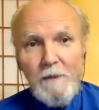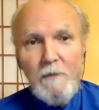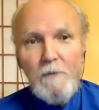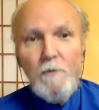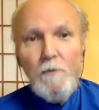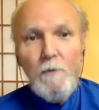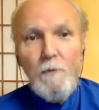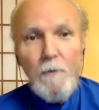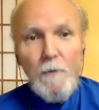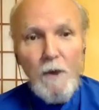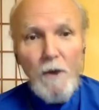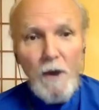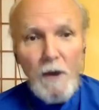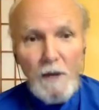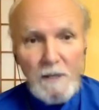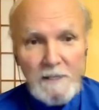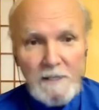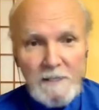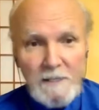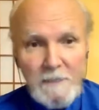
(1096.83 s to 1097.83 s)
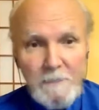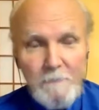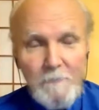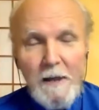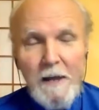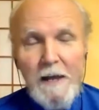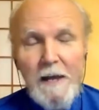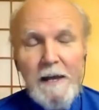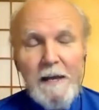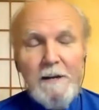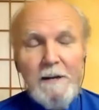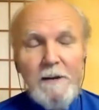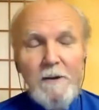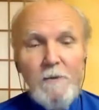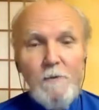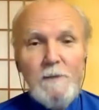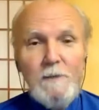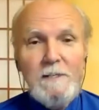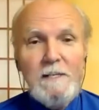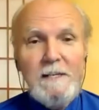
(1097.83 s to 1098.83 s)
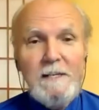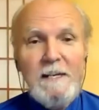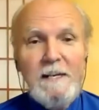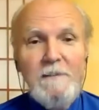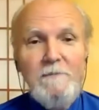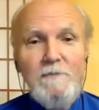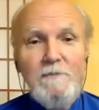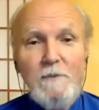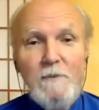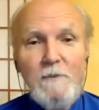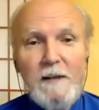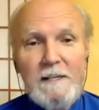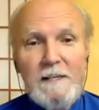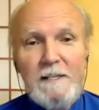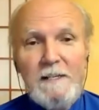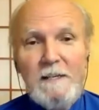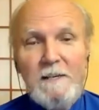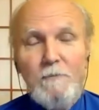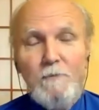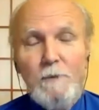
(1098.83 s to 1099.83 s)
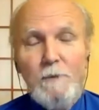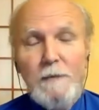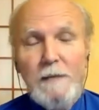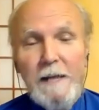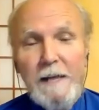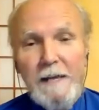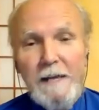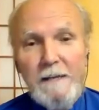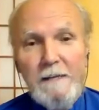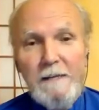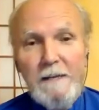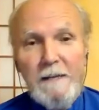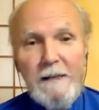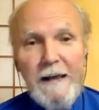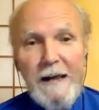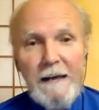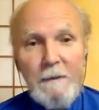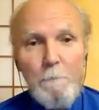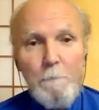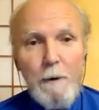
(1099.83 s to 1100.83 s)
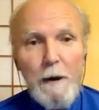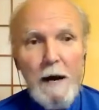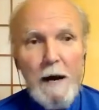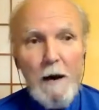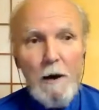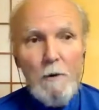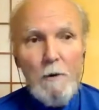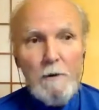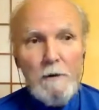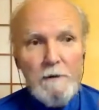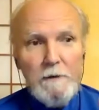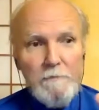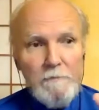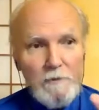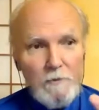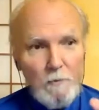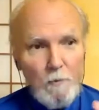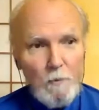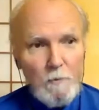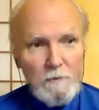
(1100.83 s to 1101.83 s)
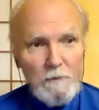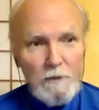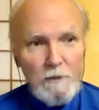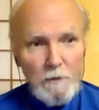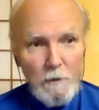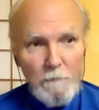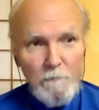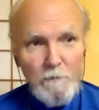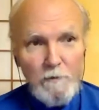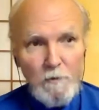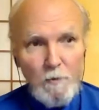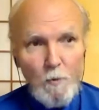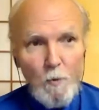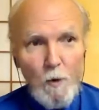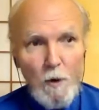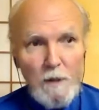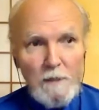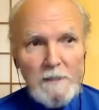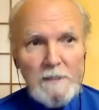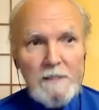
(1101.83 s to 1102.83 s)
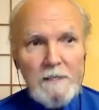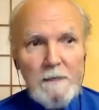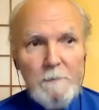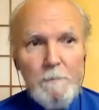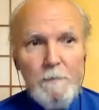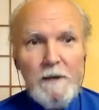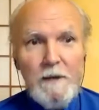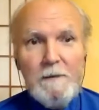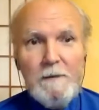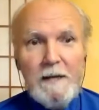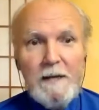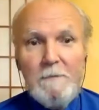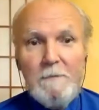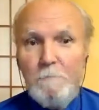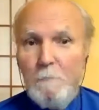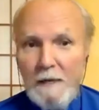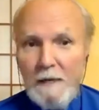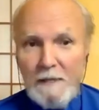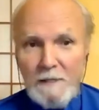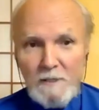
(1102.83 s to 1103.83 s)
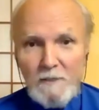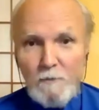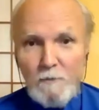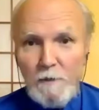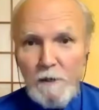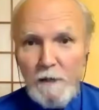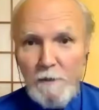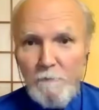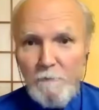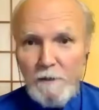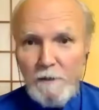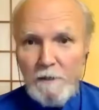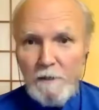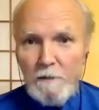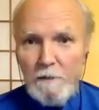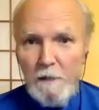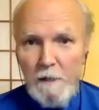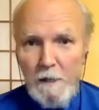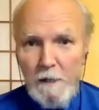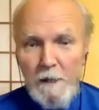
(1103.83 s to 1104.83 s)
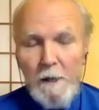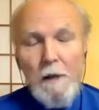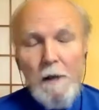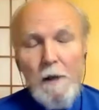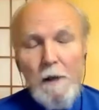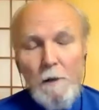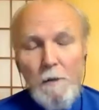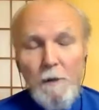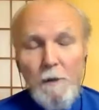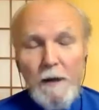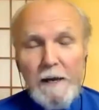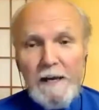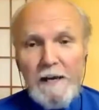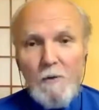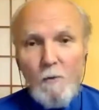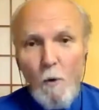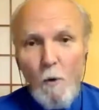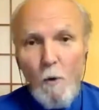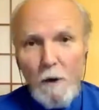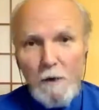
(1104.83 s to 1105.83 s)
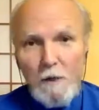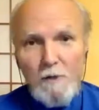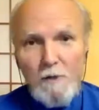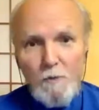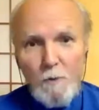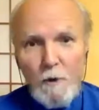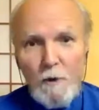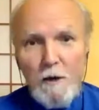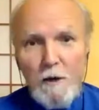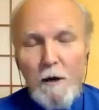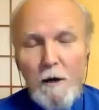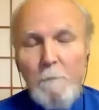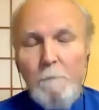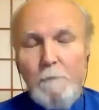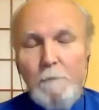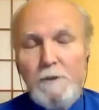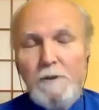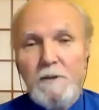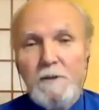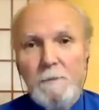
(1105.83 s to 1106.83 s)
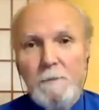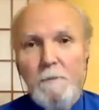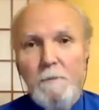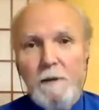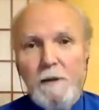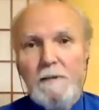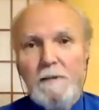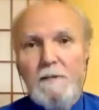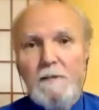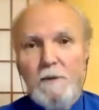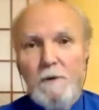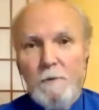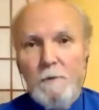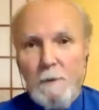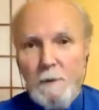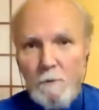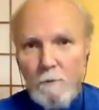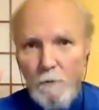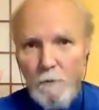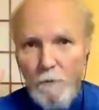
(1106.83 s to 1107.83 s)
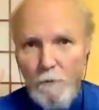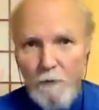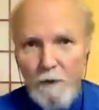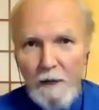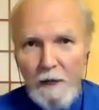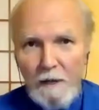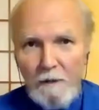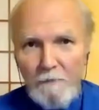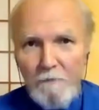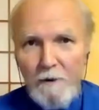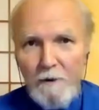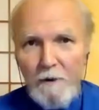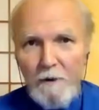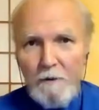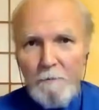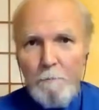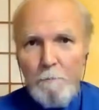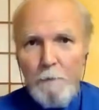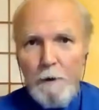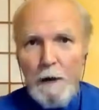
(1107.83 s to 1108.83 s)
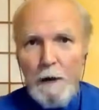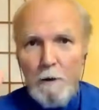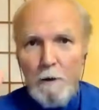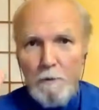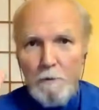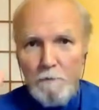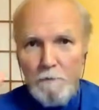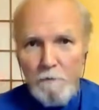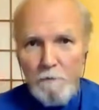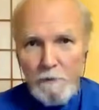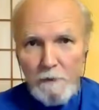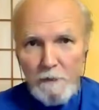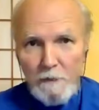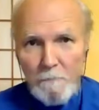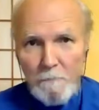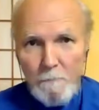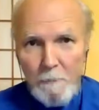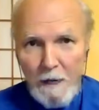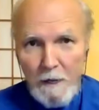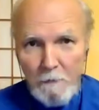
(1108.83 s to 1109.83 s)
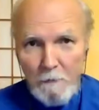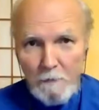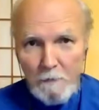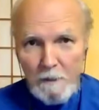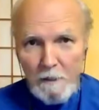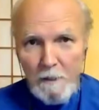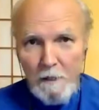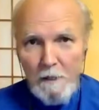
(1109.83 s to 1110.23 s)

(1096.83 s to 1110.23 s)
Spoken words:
your thoughts. In other words, it gives you, that's related to that power. If you want something, like Master would often think he wanted to accomplish something. So he would think very powerfully about